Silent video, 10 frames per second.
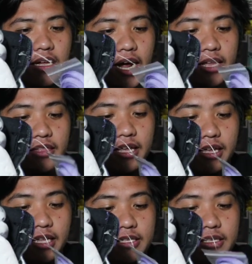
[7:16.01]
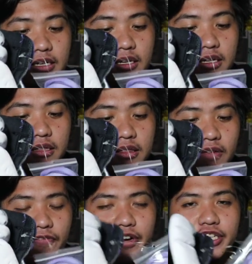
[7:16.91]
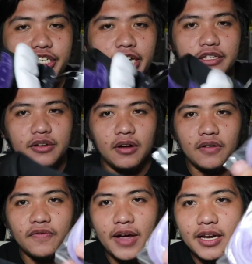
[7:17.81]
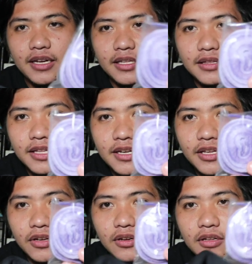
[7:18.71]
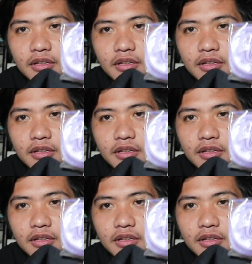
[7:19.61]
I think it's different shades of violet. Tignan nyo.